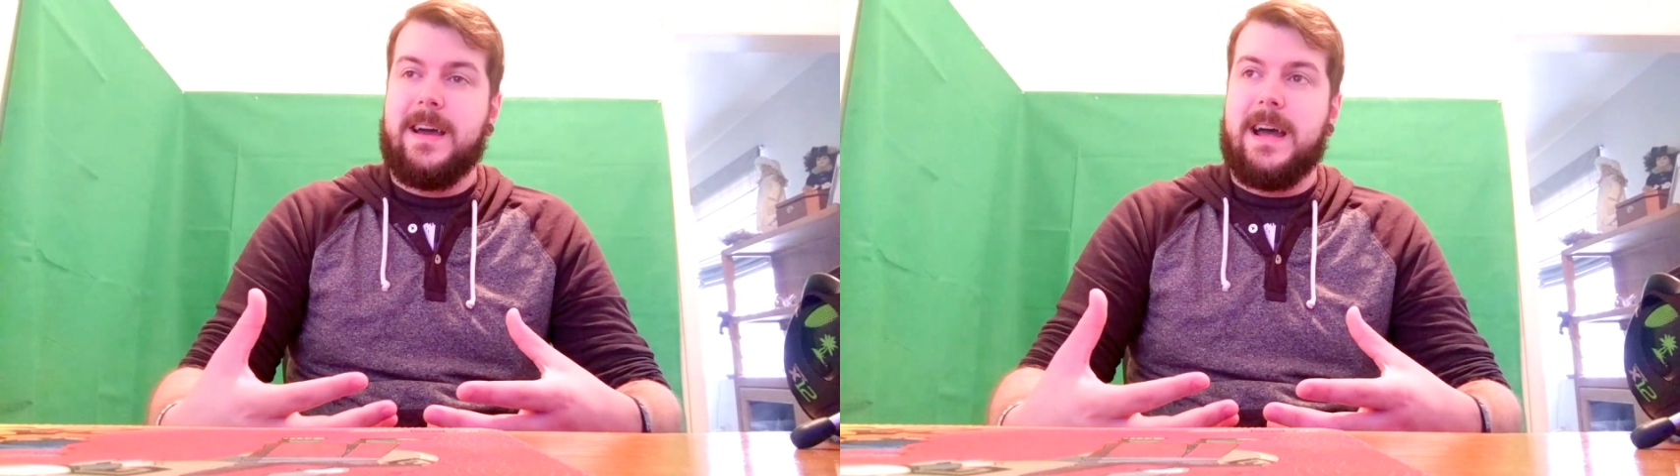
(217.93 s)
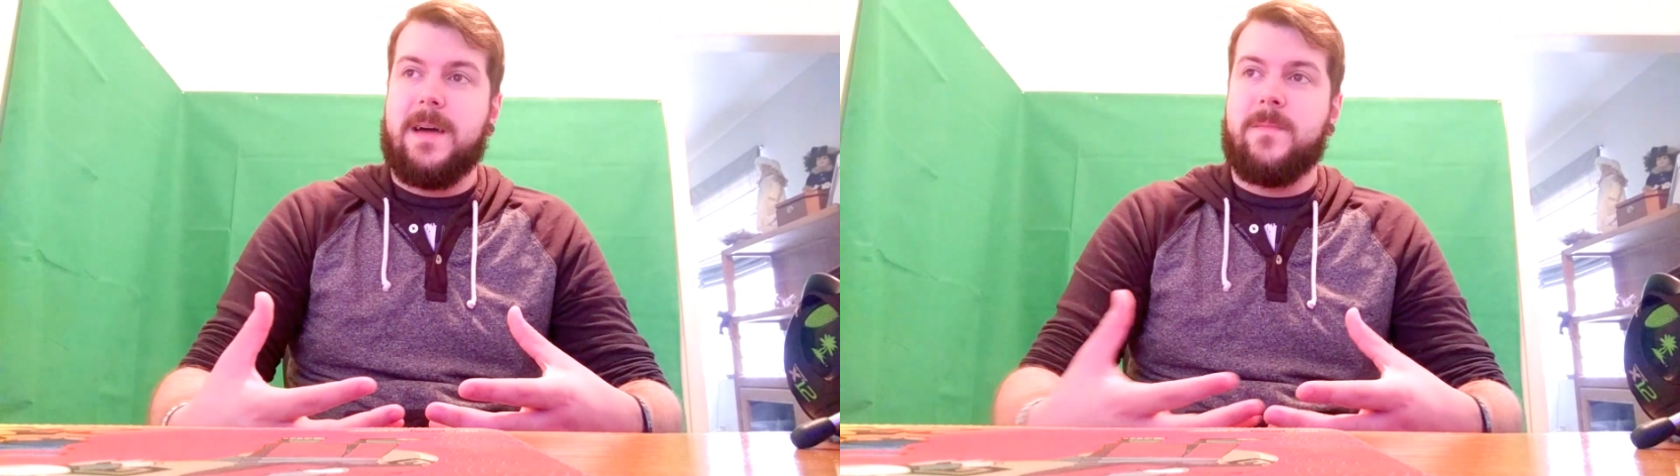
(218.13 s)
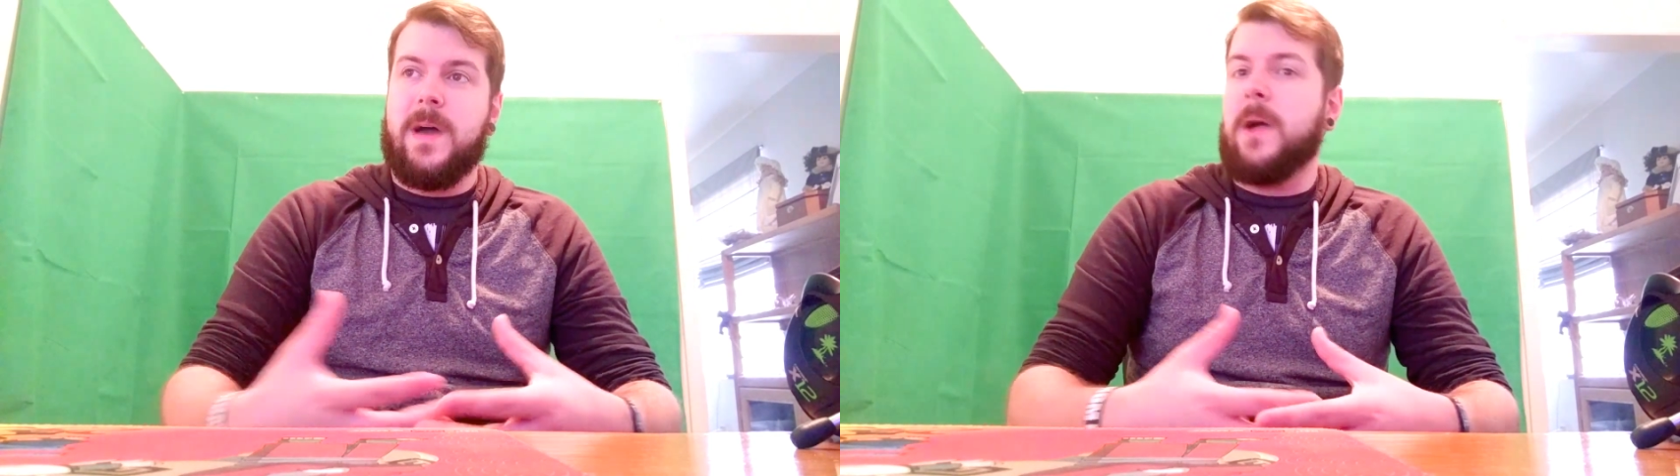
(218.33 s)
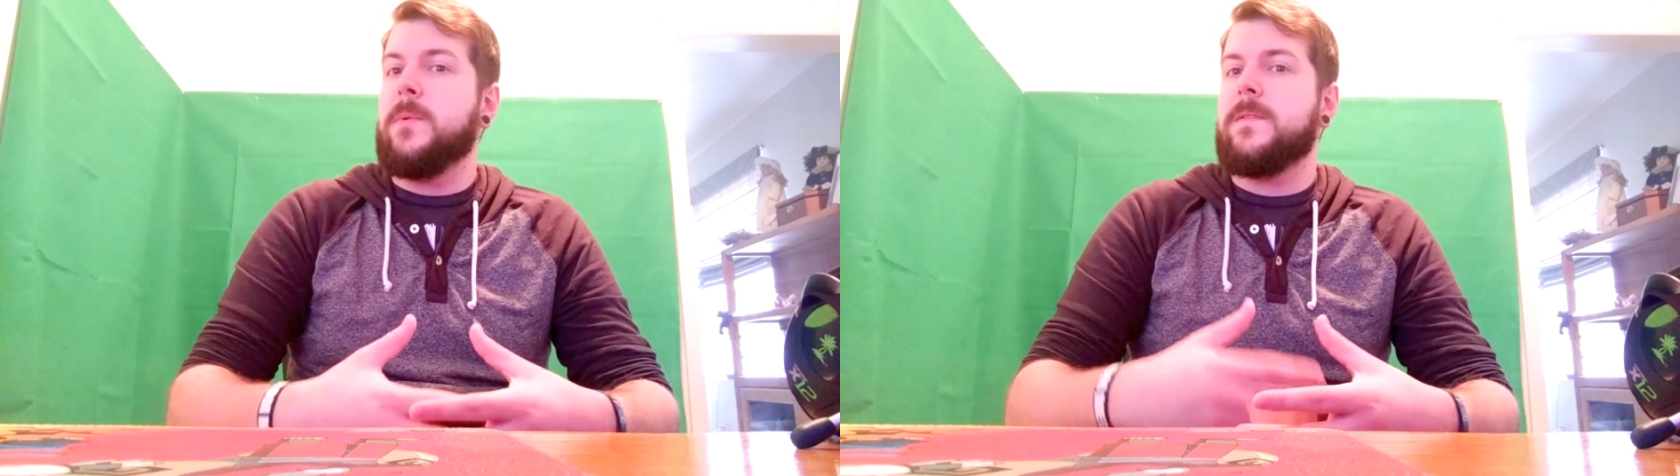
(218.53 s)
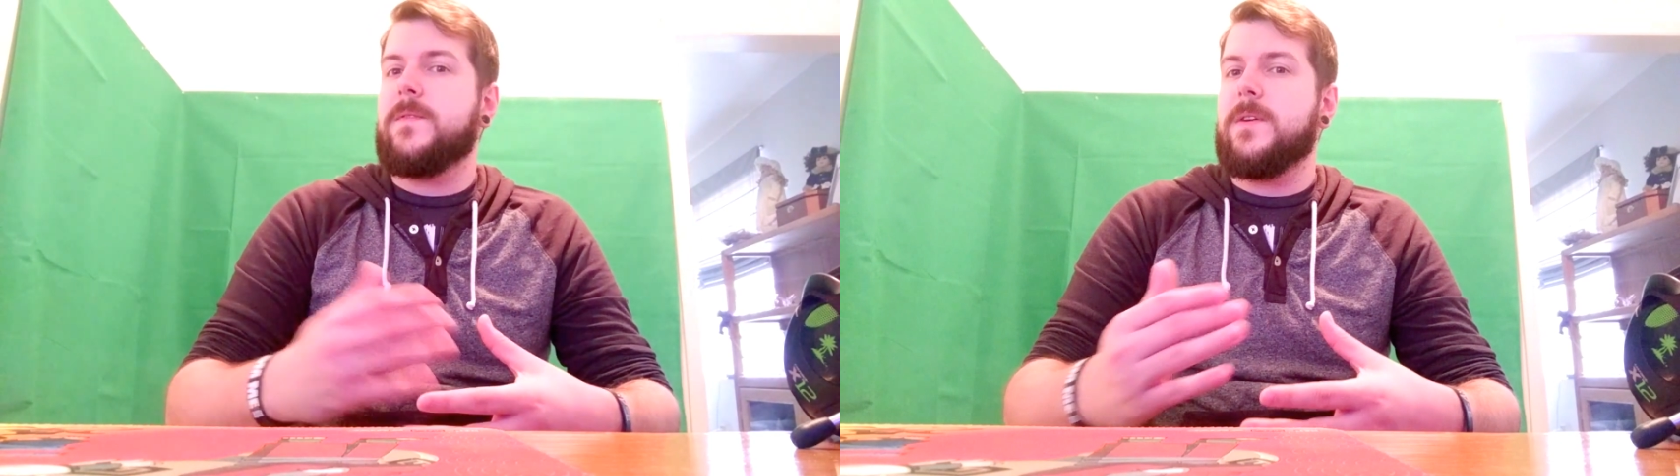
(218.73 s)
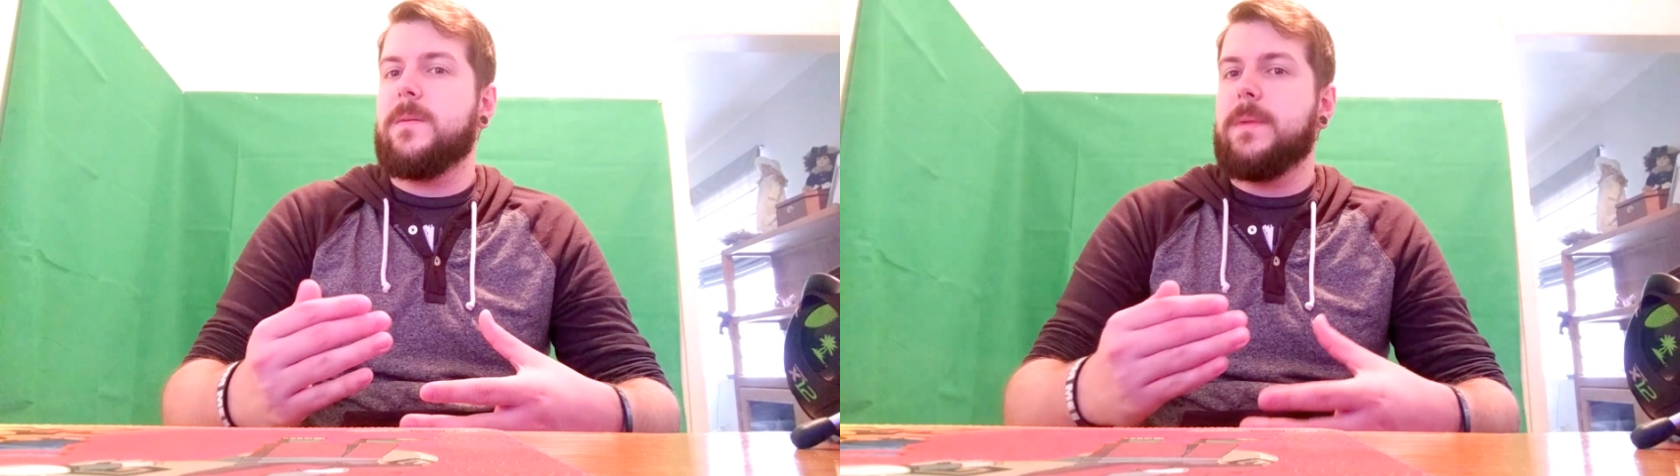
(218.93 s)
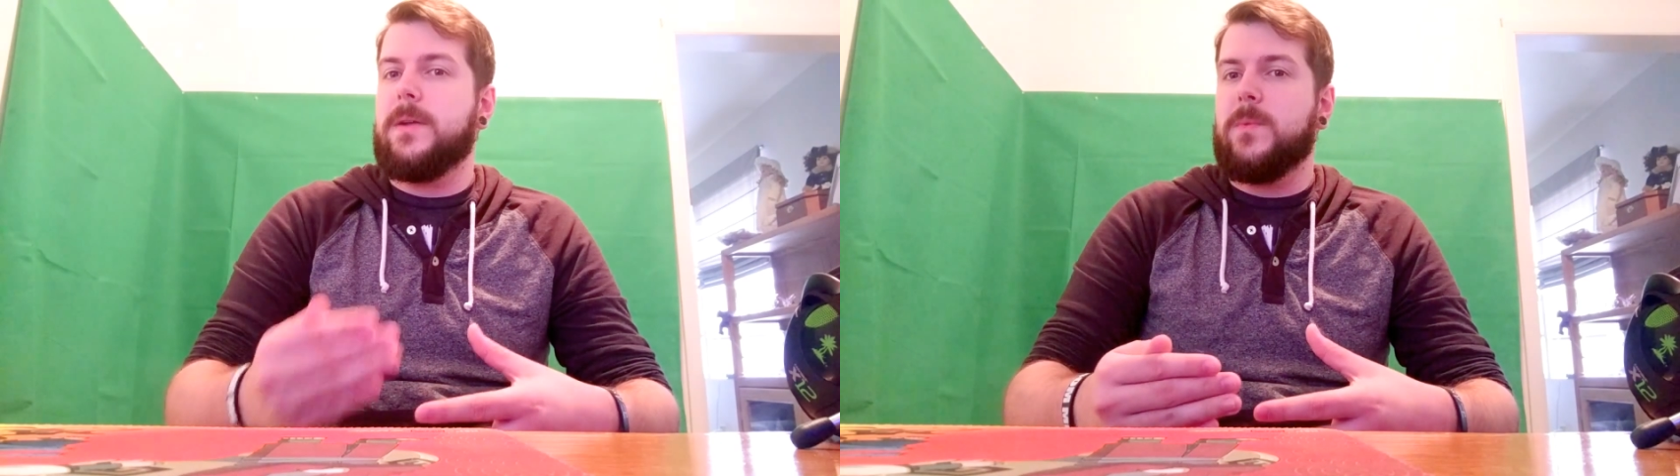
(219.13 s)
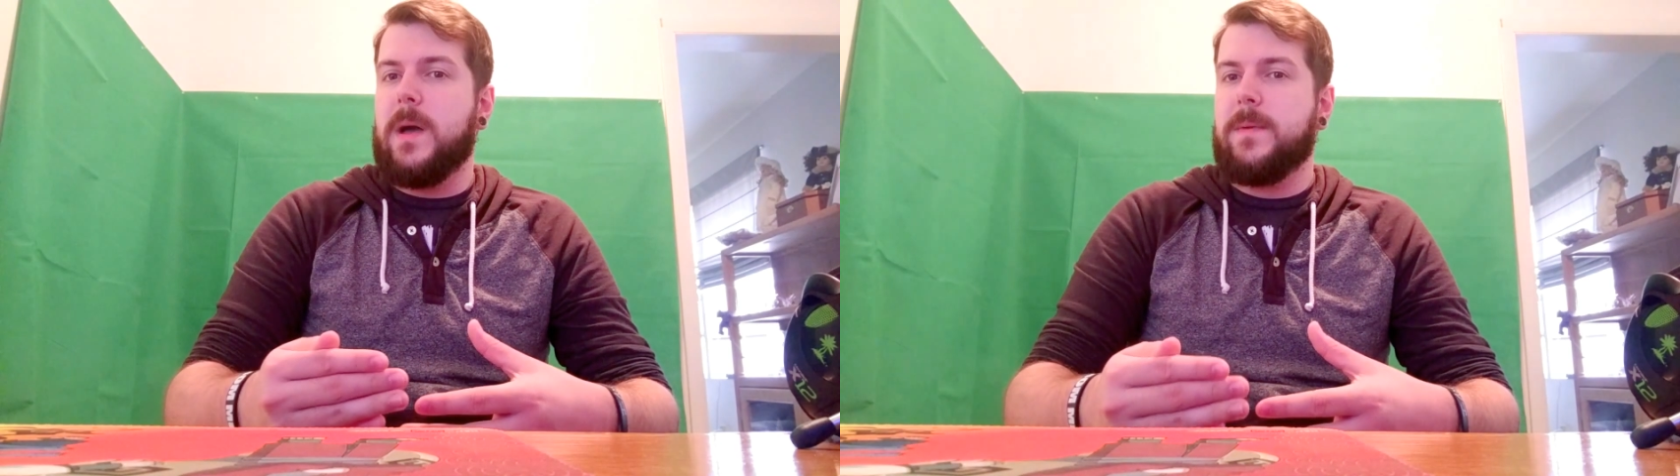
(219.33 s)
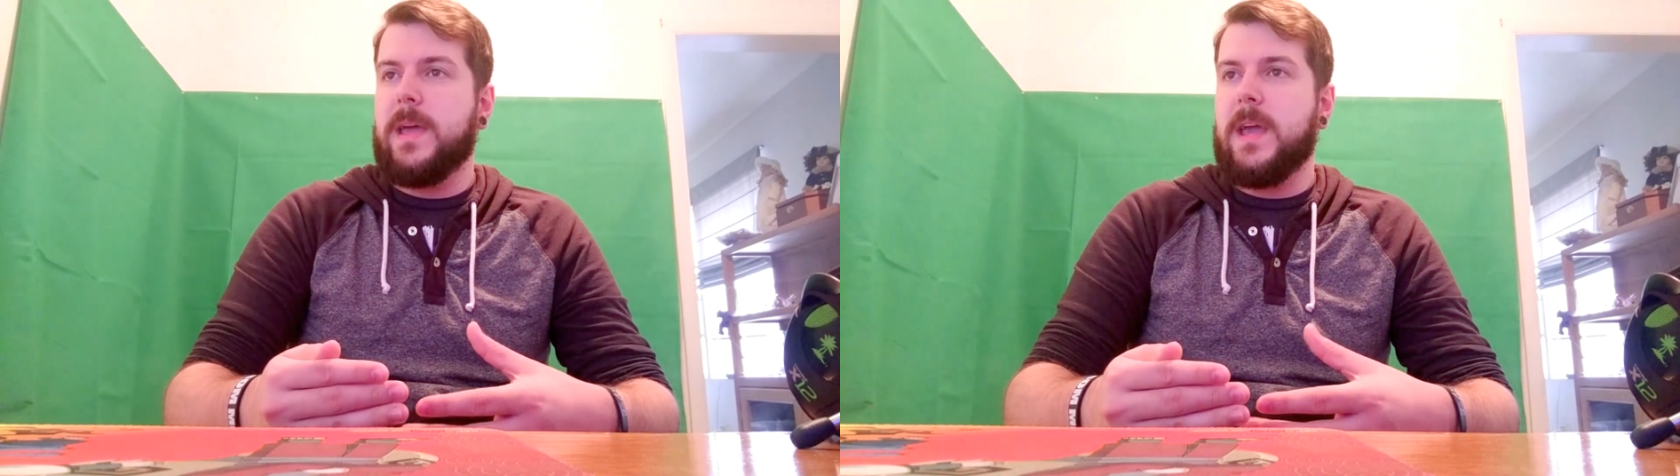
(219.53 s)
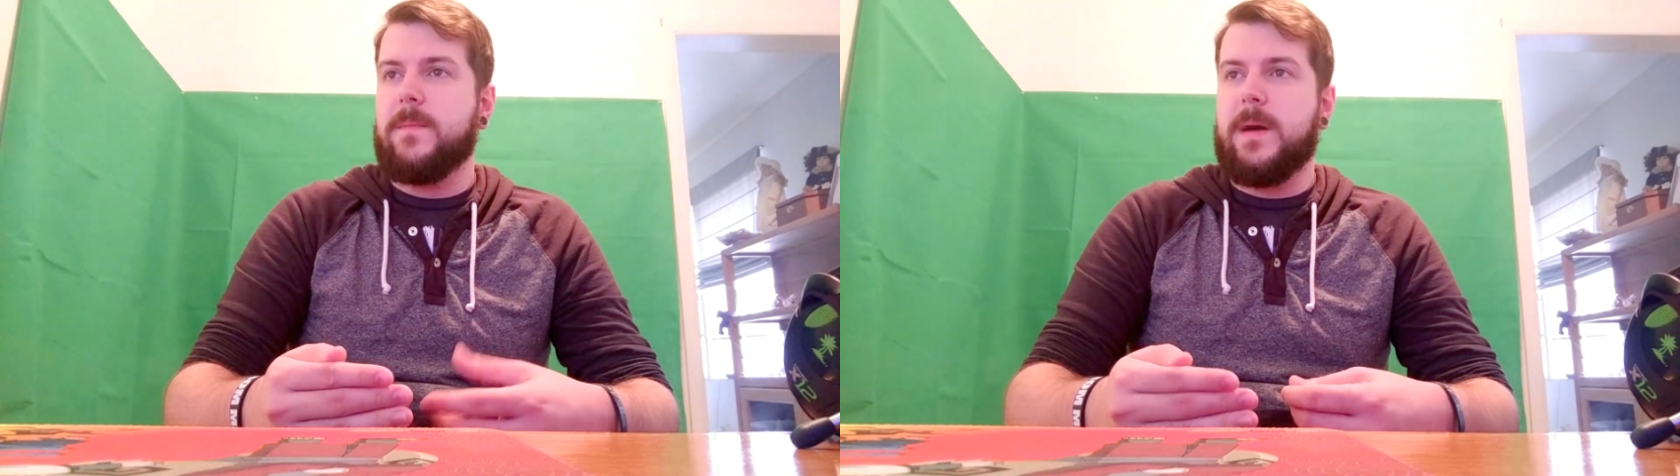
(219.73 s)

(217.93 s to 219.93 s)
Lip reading: I went for a better webcam.